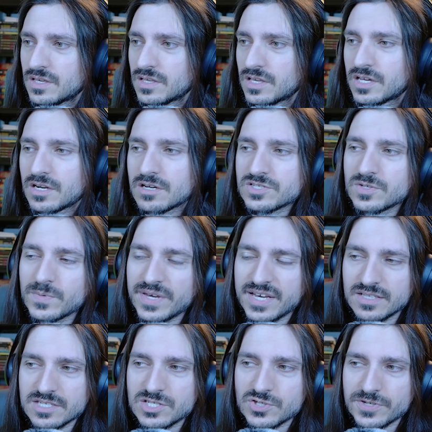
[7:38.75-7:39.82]
It also
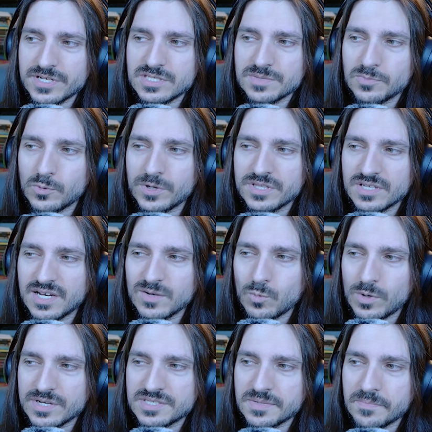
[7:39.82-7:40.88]
illustrates a point that I
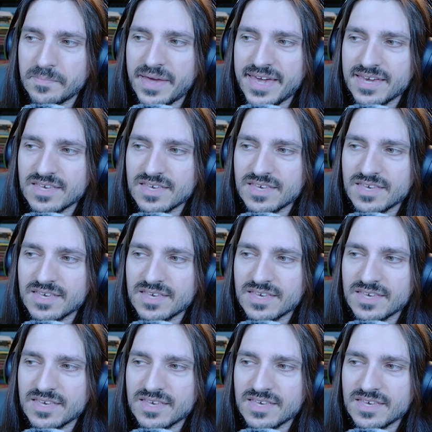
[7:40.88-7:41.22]
want to make,